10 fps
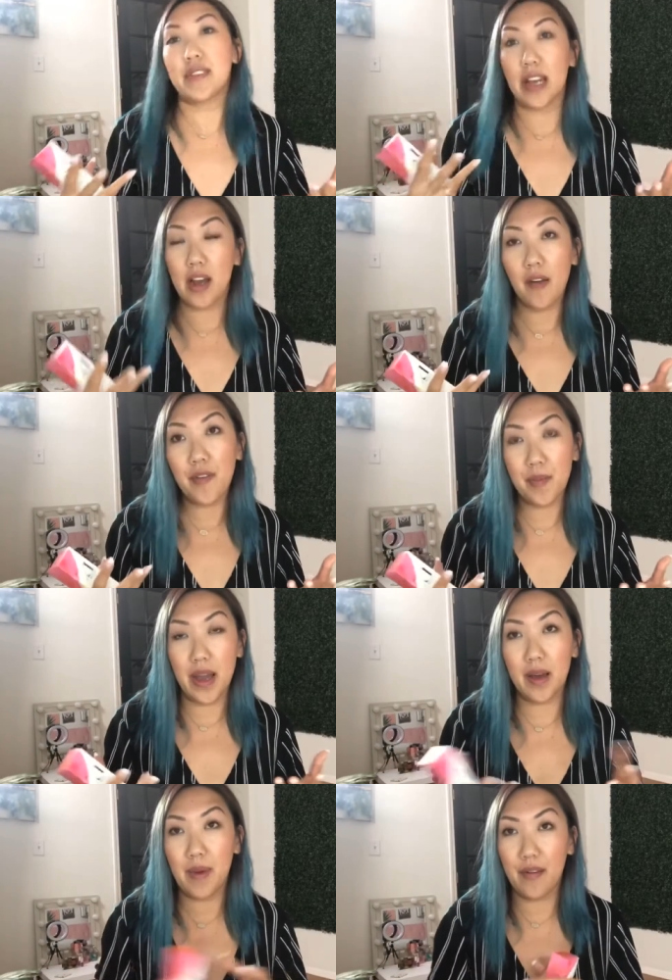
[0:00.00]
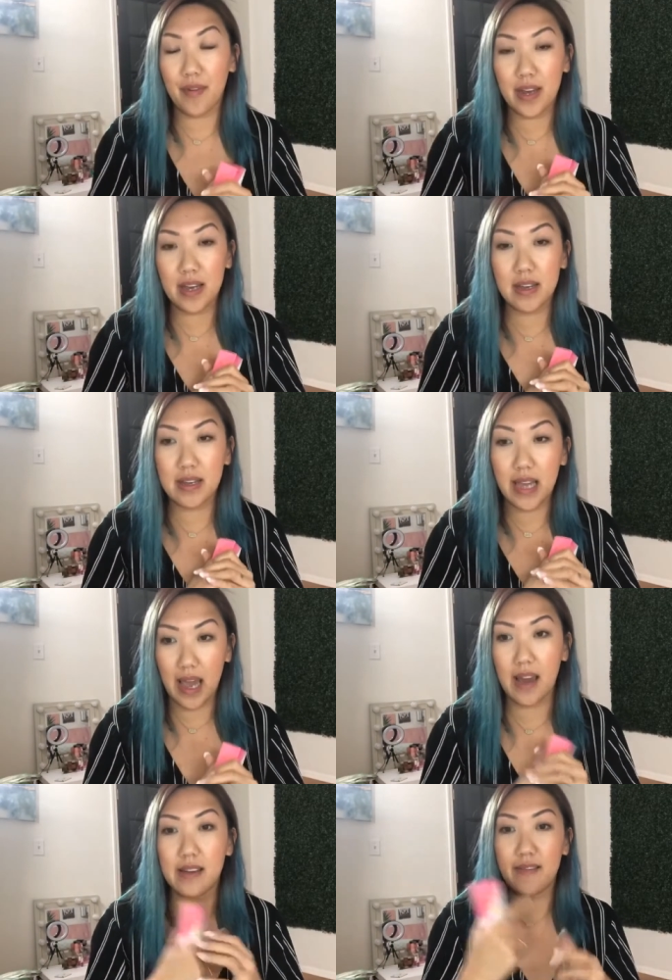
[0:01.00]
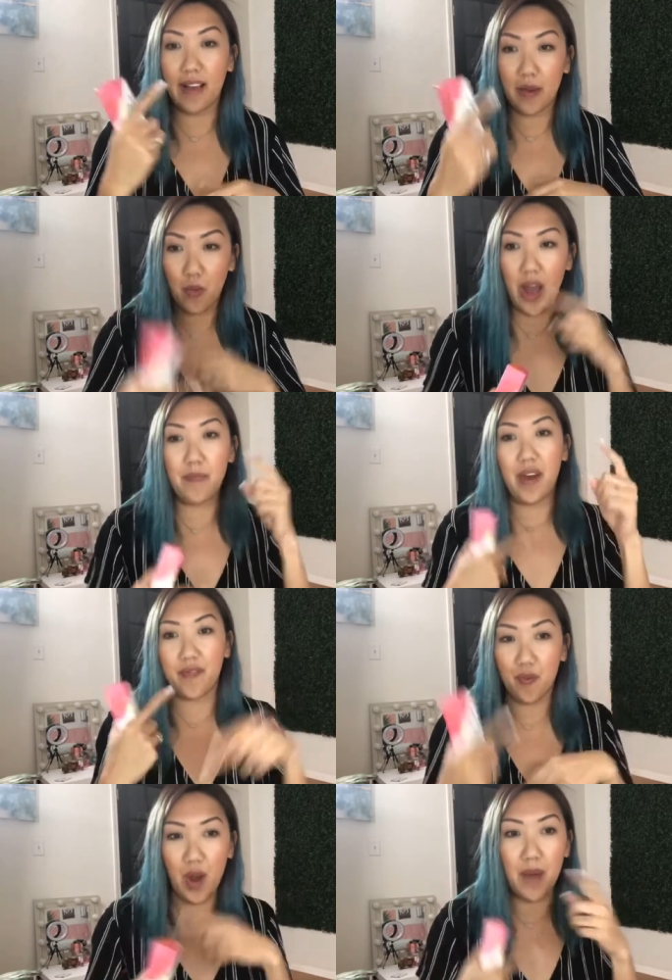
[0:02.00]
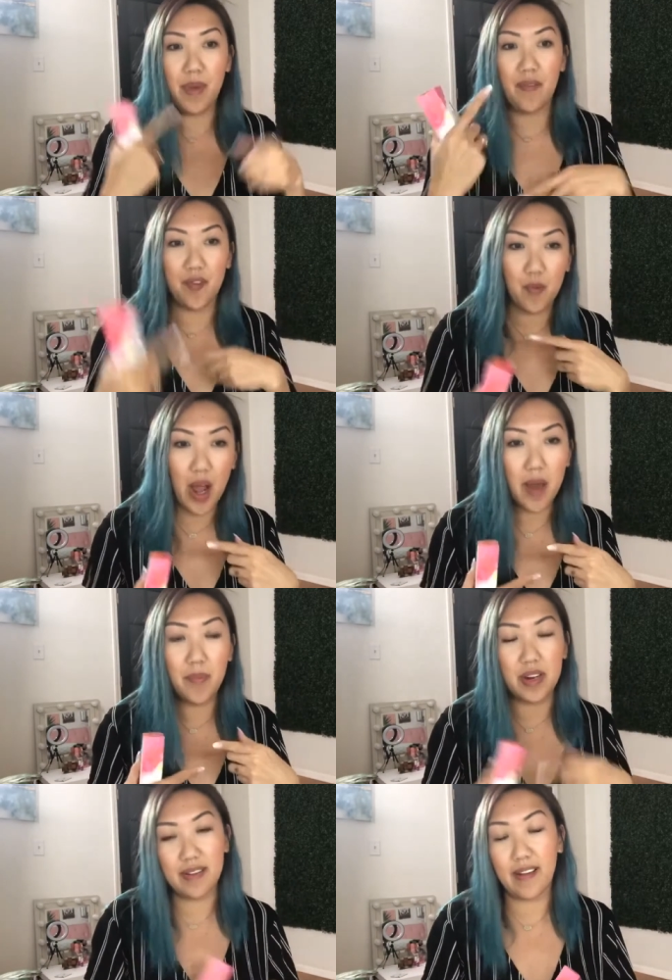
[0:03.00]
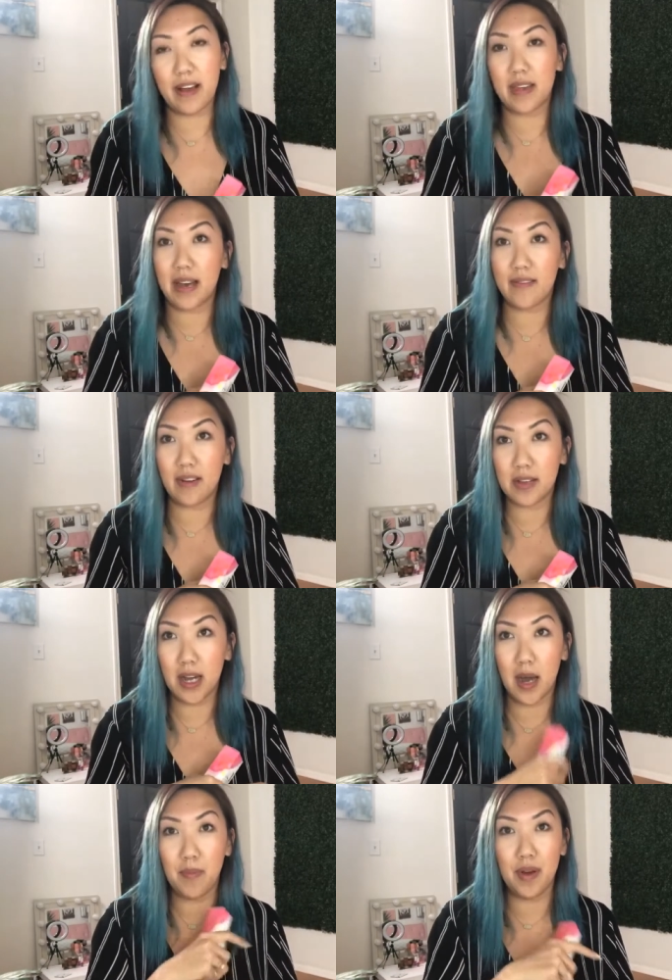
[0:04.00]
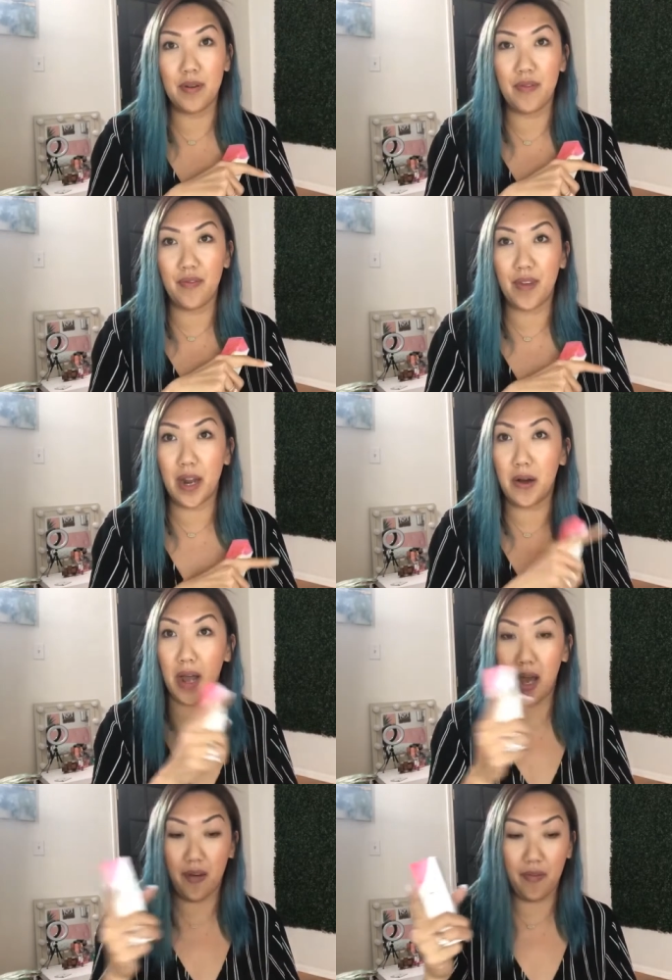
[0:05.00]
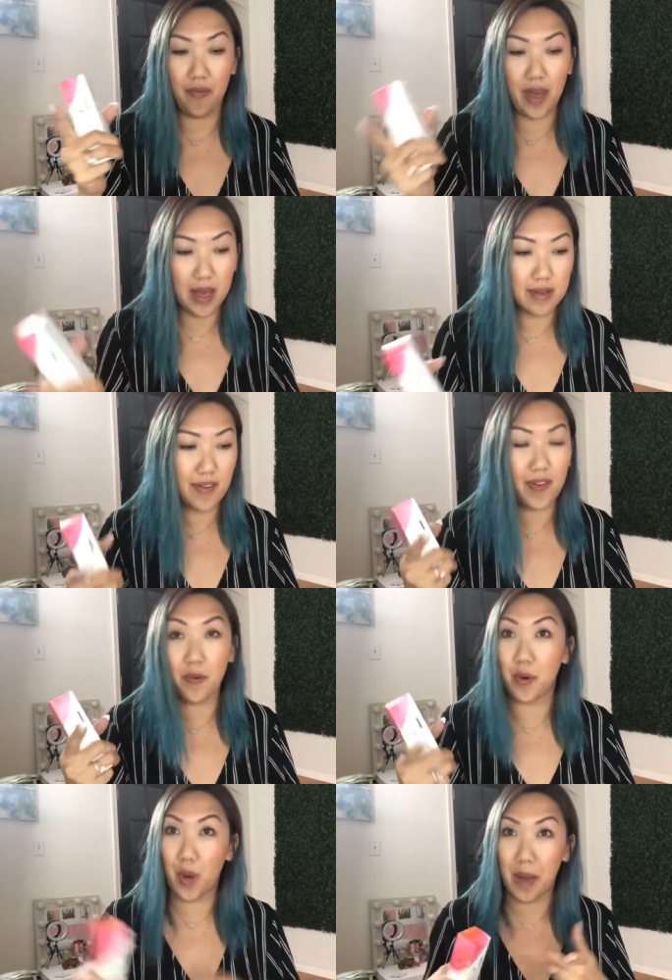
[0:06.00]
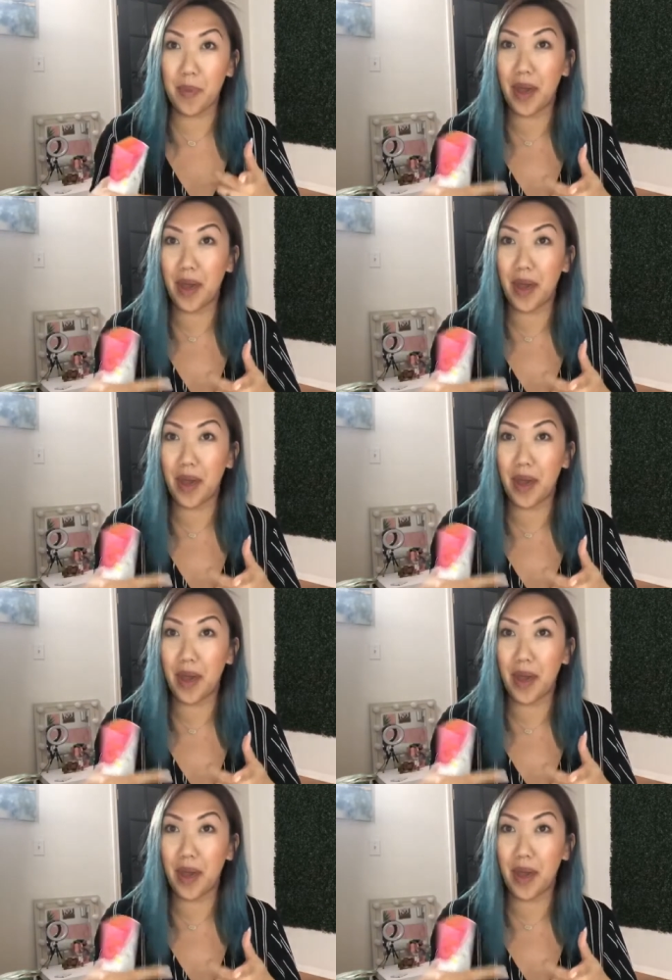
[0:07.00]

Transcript: off your makeup every day, it's like wipe after wipe after wipe, and it's like that's on top of, you know, I have kids, so we're wiping